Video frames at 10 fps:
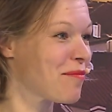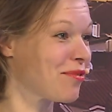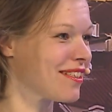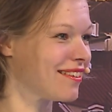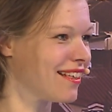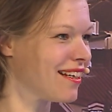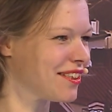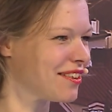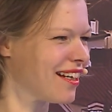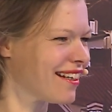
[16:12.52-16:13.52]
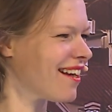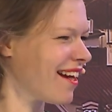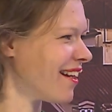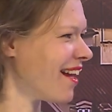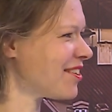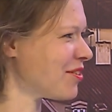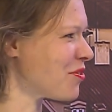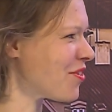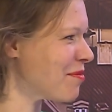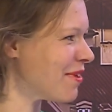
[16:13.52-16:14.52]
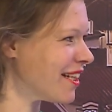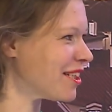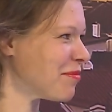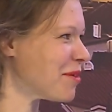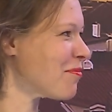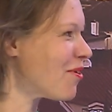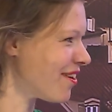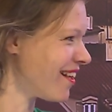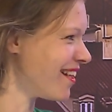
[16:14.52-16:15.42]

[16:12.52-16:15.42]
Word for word: presentation. I'd like to dream a little bit more